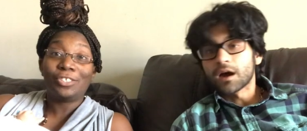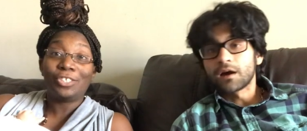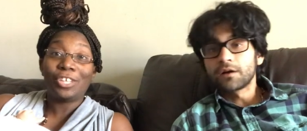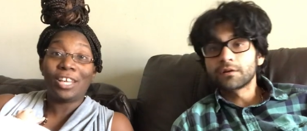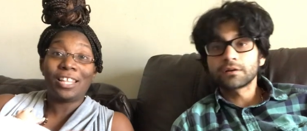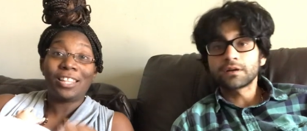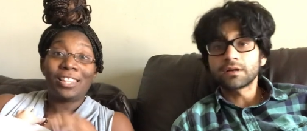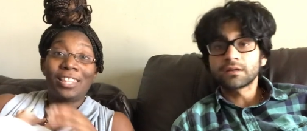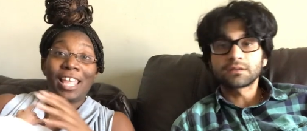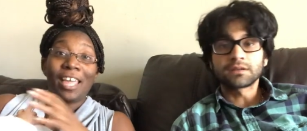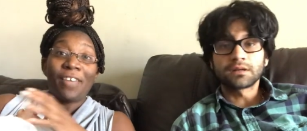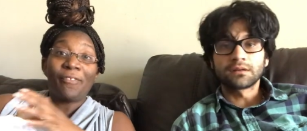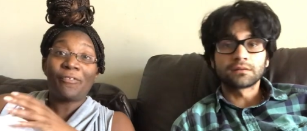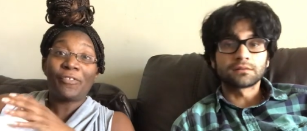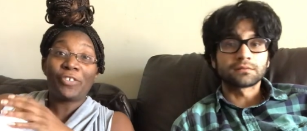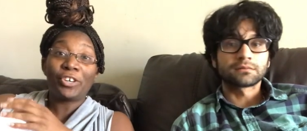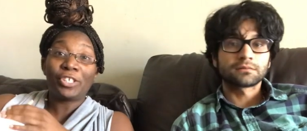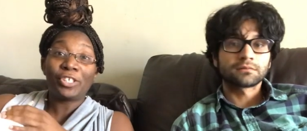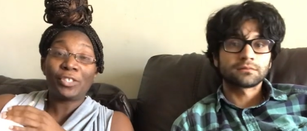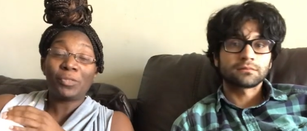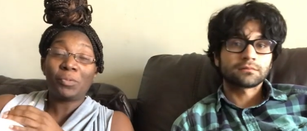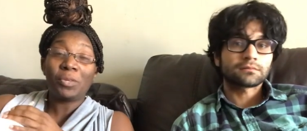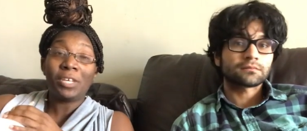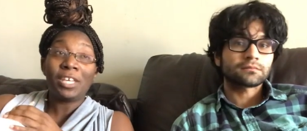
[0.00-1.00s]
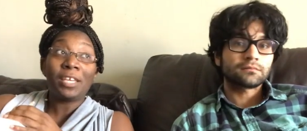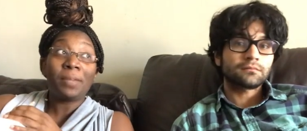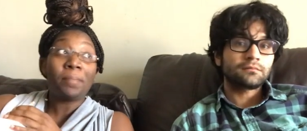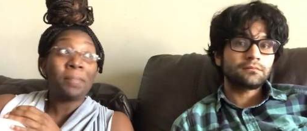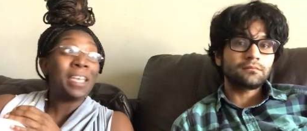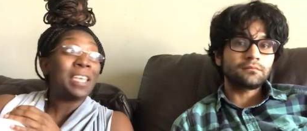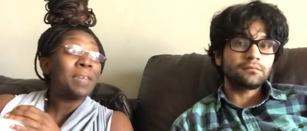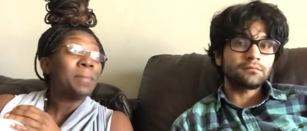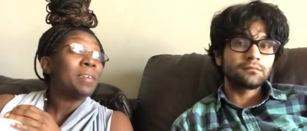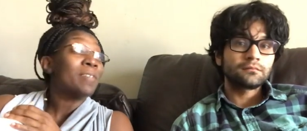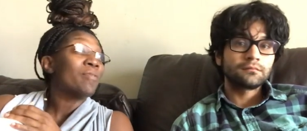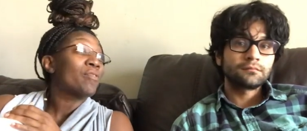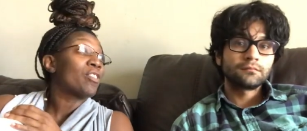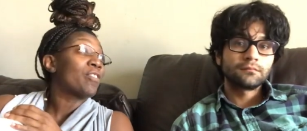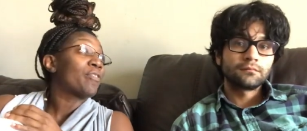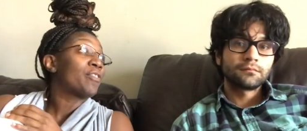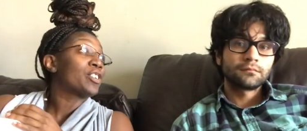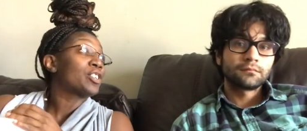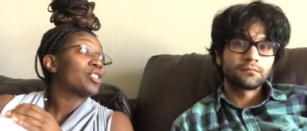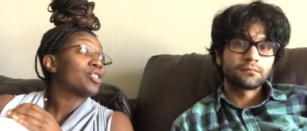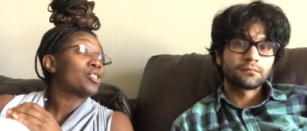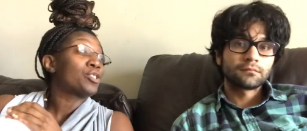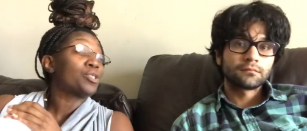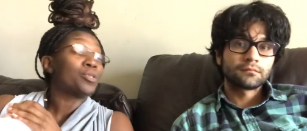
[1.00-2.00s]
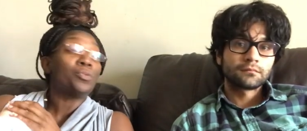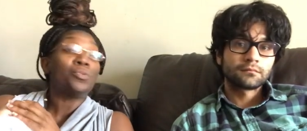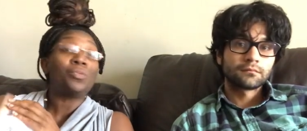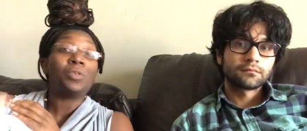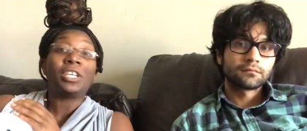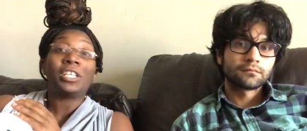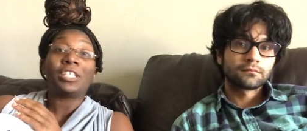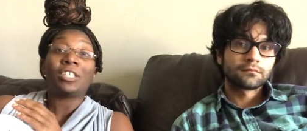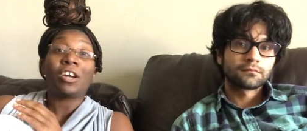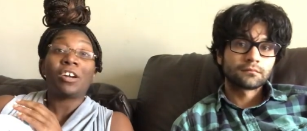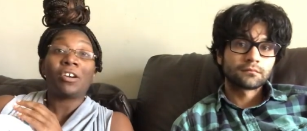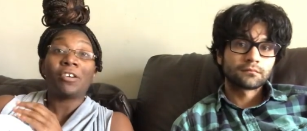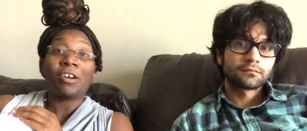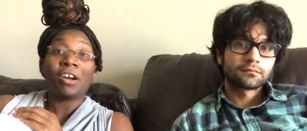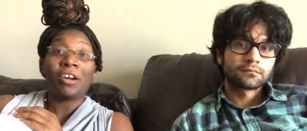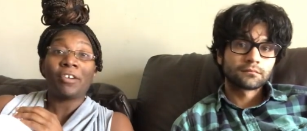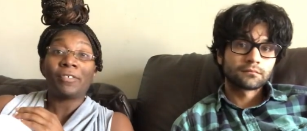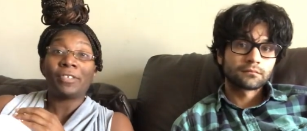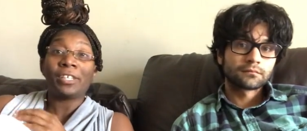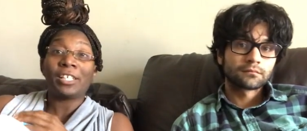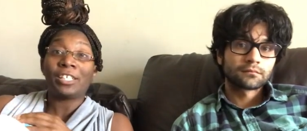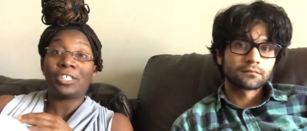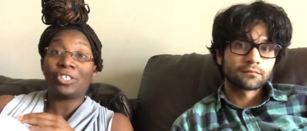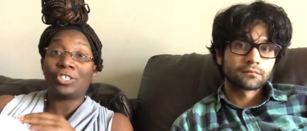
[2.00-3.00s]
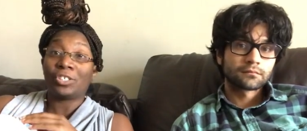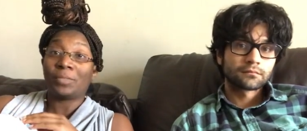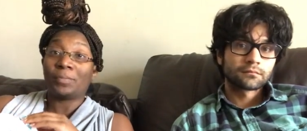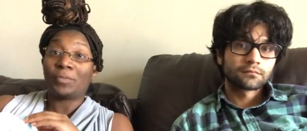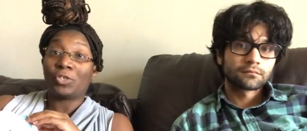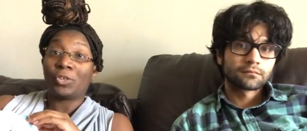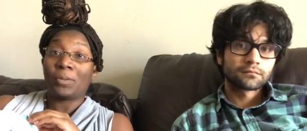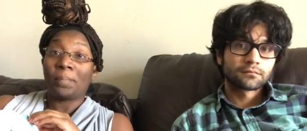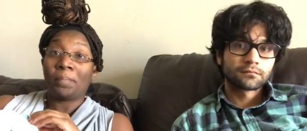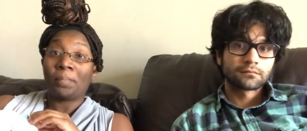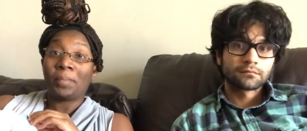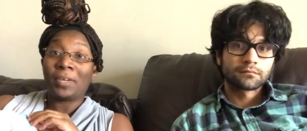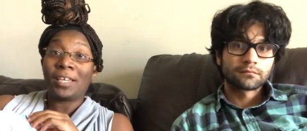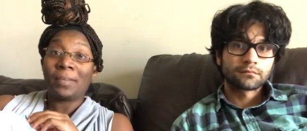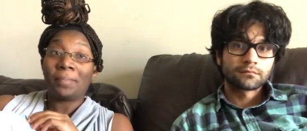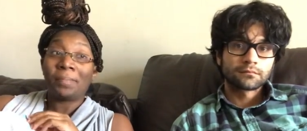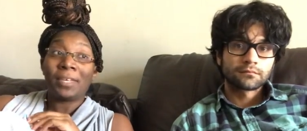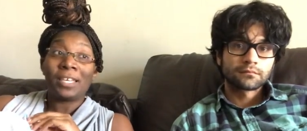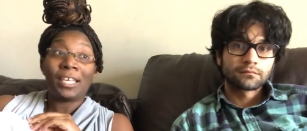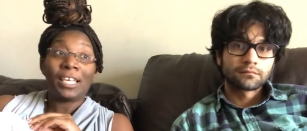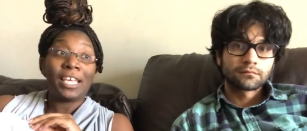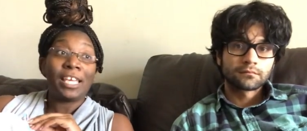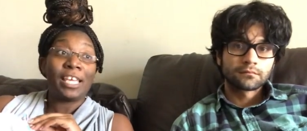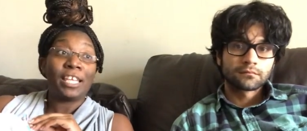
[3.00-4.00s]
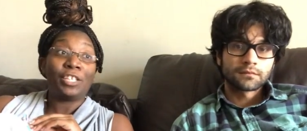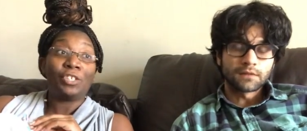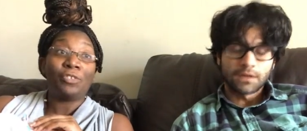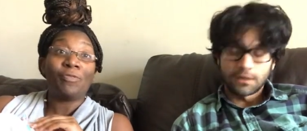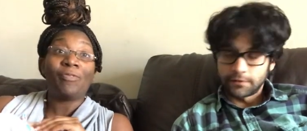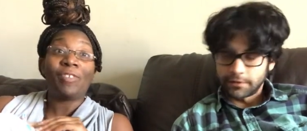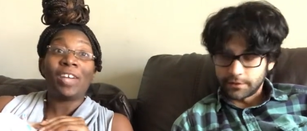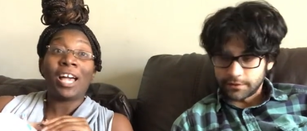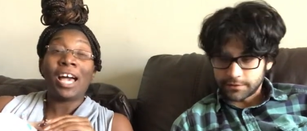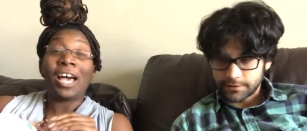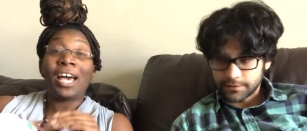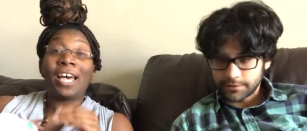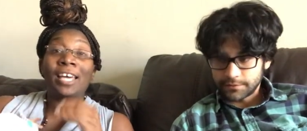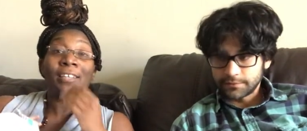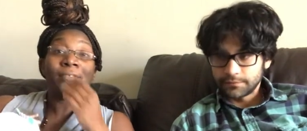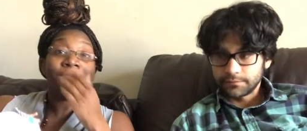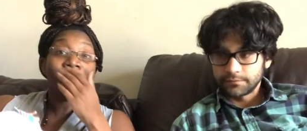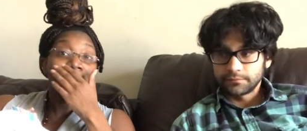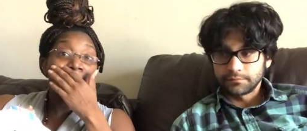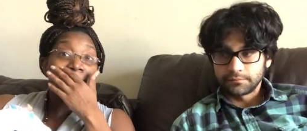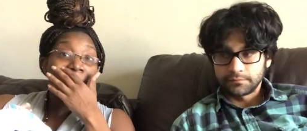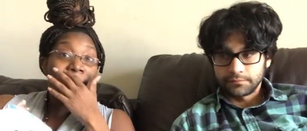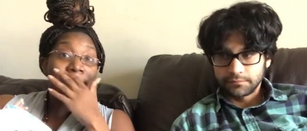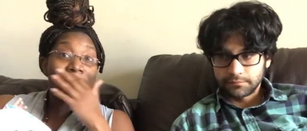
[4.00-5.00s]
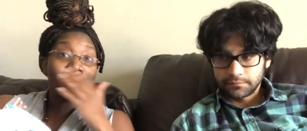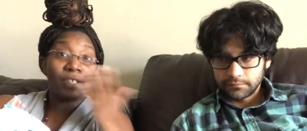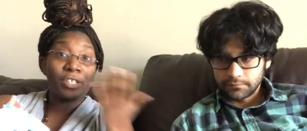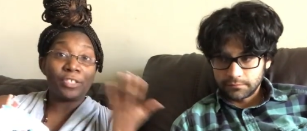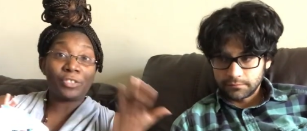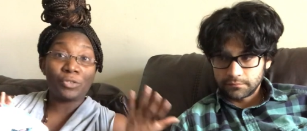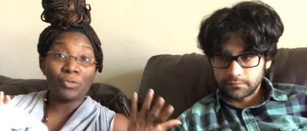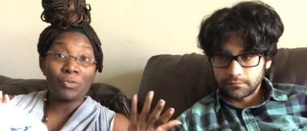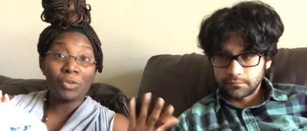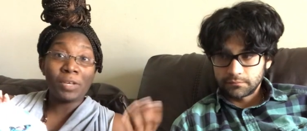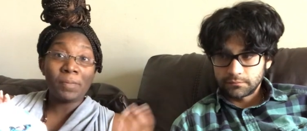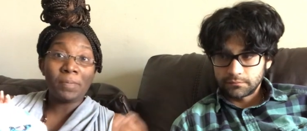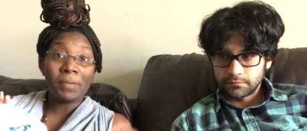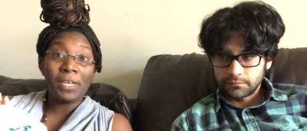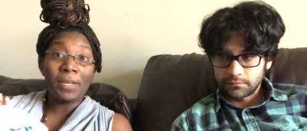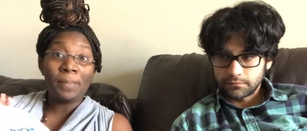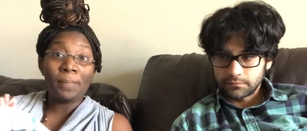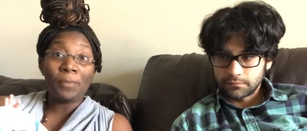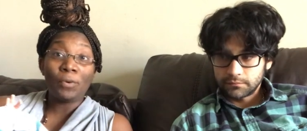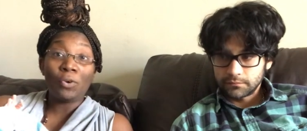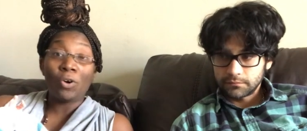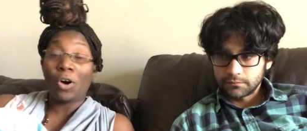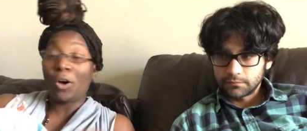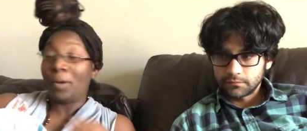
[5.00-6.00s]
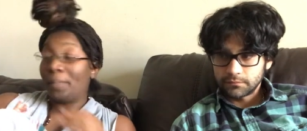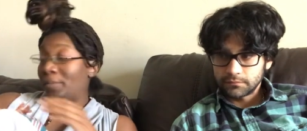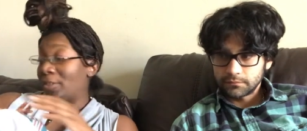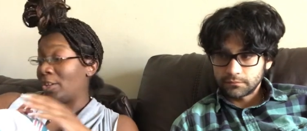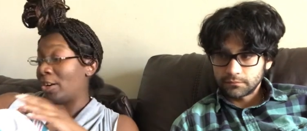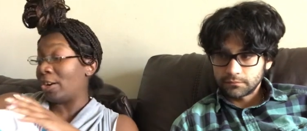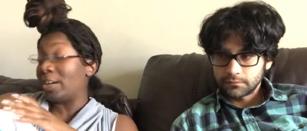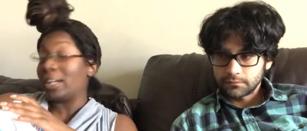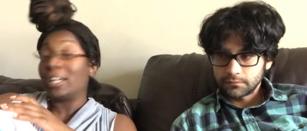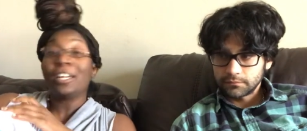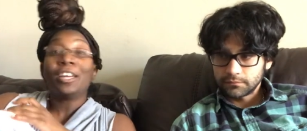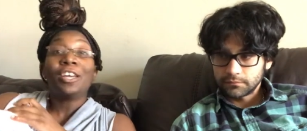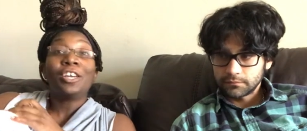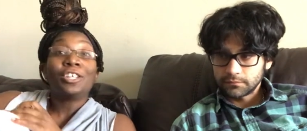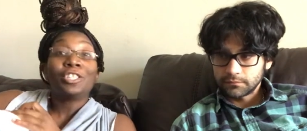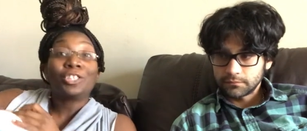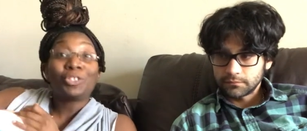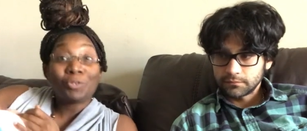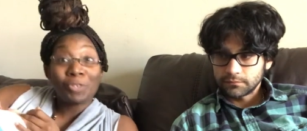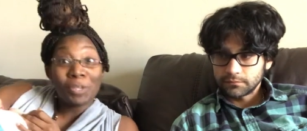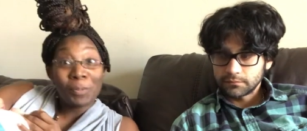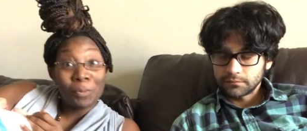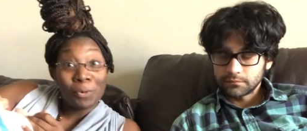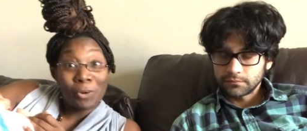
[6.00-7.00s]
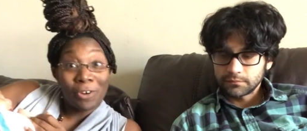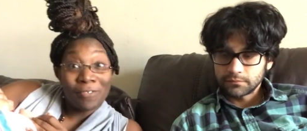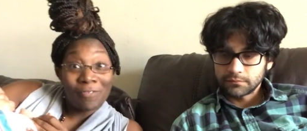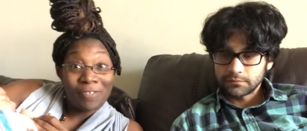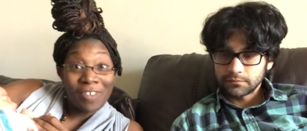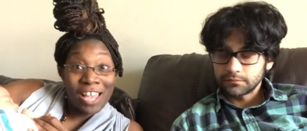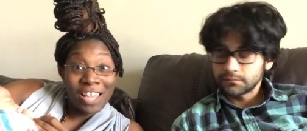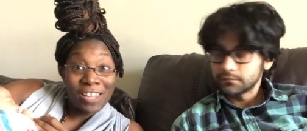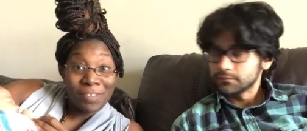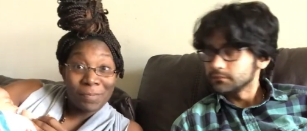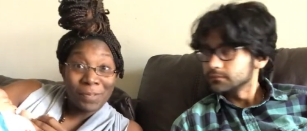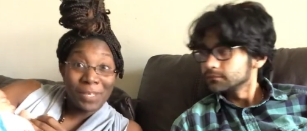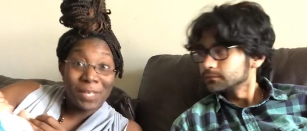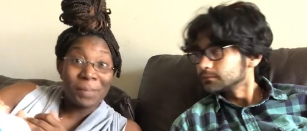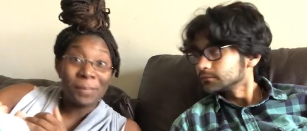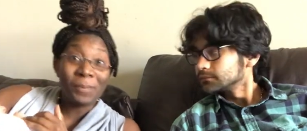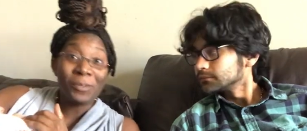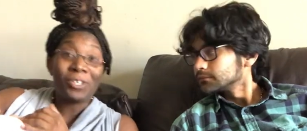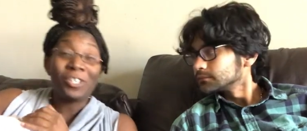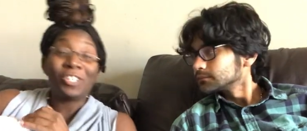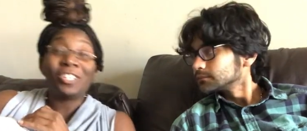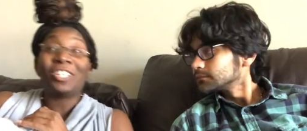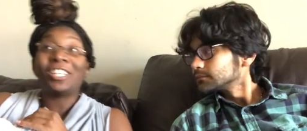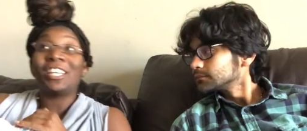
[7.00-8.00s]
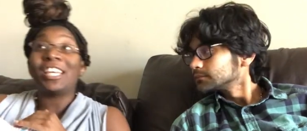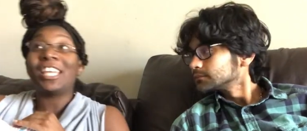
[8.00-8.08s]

Speaker 1: oh, uh, yeah, that no. first week, maybe even the first two weeks, our, our relationship took a big, big hit. You've okay. Oh, got three people, oh, I'm sorry, 3.5 people